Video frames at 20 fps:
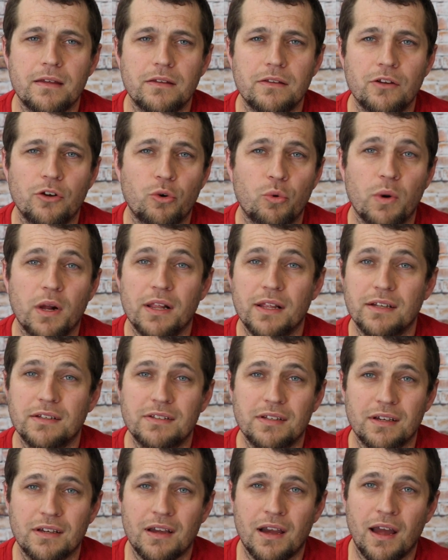you're willing
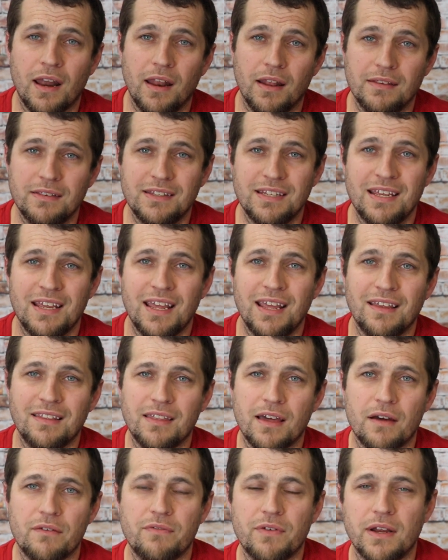to kind of take
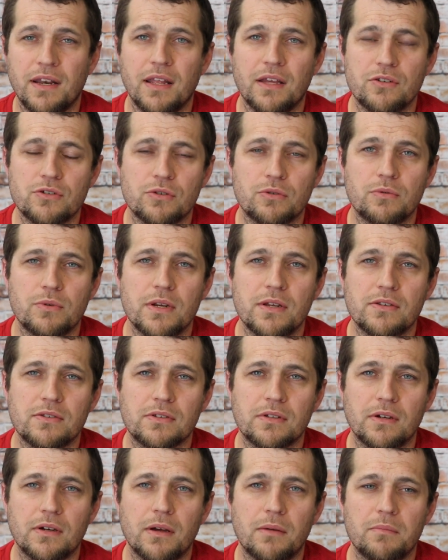that financial
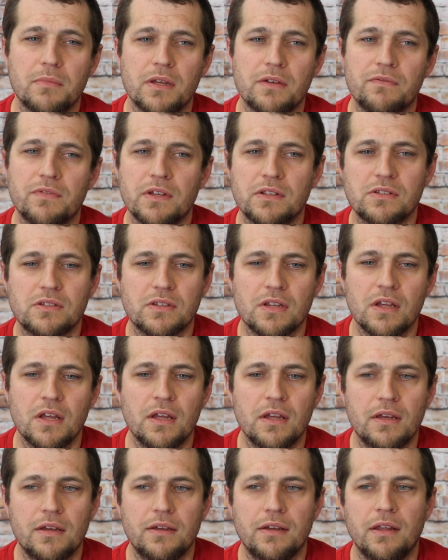risk um, if it's
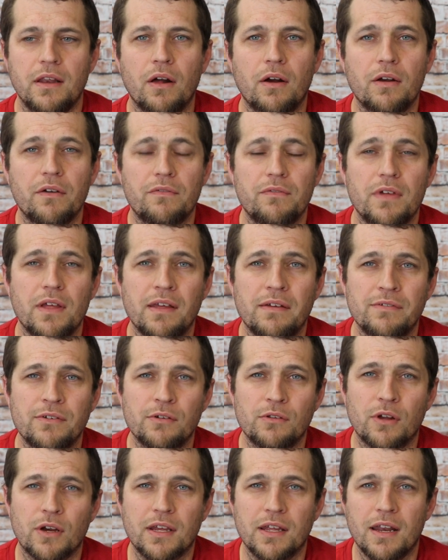you know, if, if
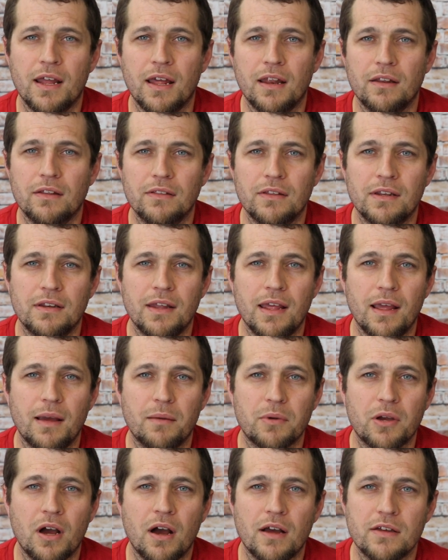you're looking at the
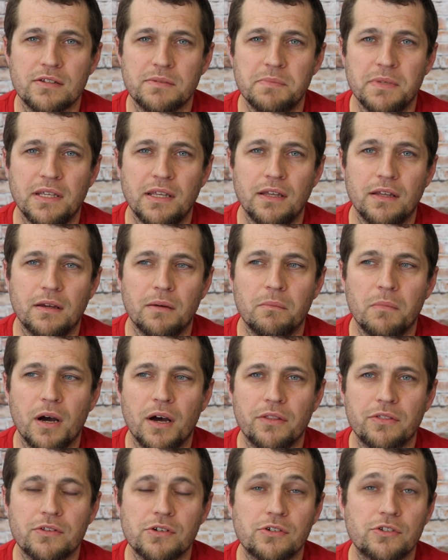NAMM cost being a
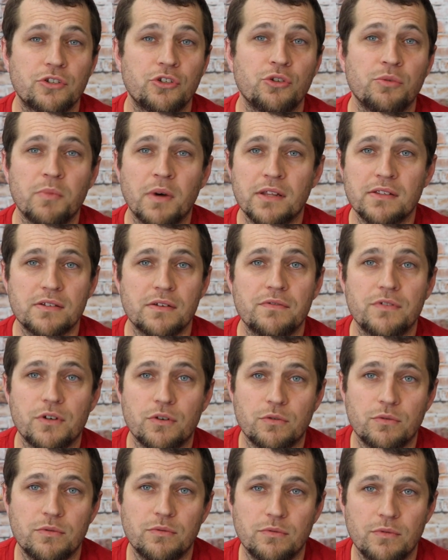month or two months of
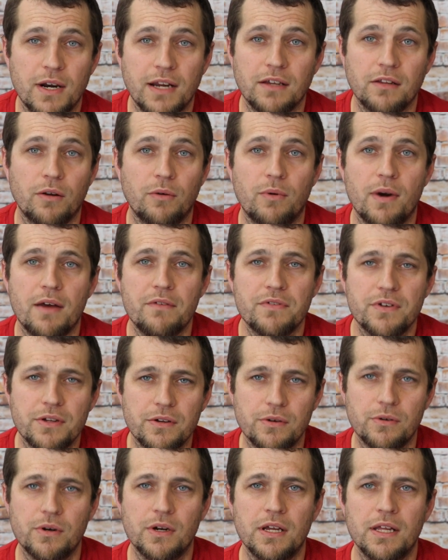your regular
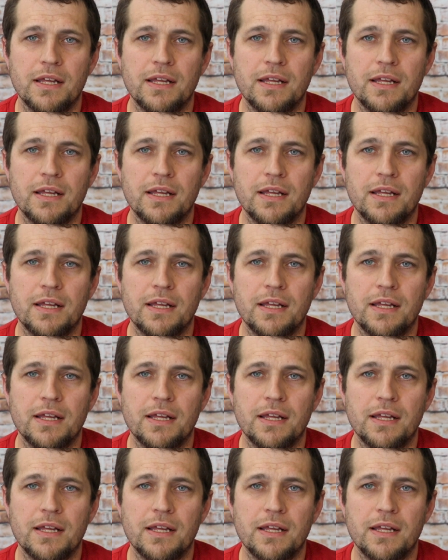revenue,